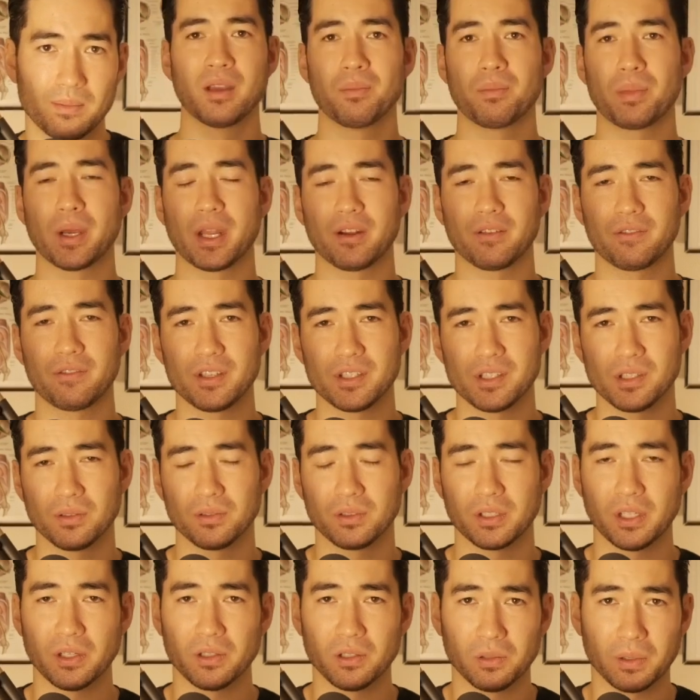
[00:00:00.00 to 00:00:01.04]
Beneficial
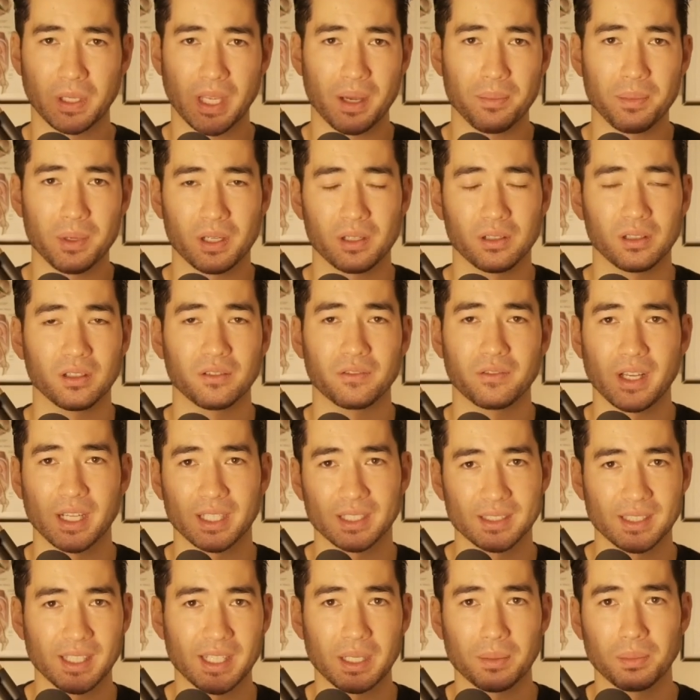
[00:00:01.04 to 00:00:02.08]
neurochemical
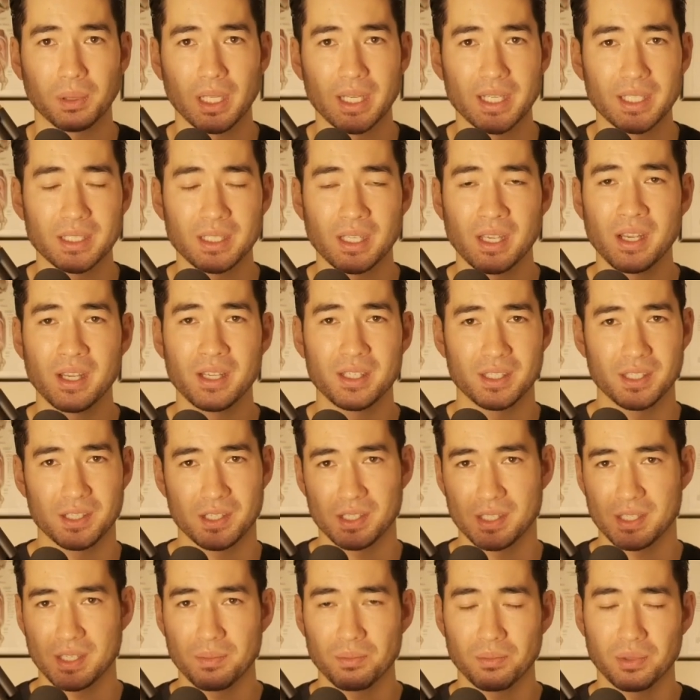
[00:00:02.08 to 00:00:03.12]
effects take place, such
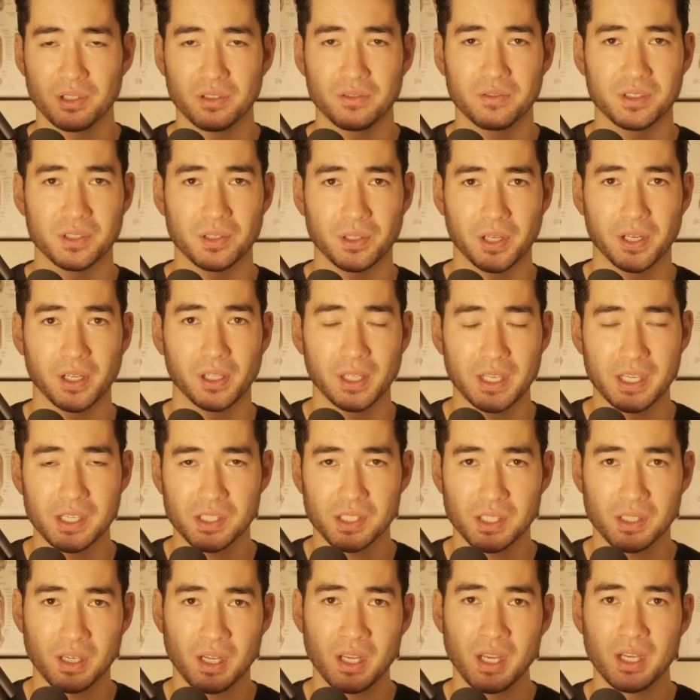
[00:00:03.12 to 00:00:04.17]
as improved
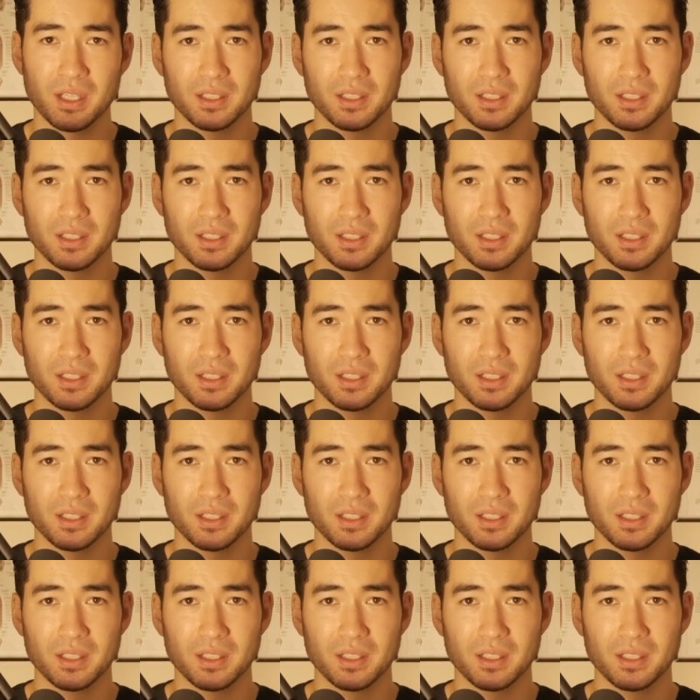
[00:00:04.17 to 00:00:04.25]
circulation,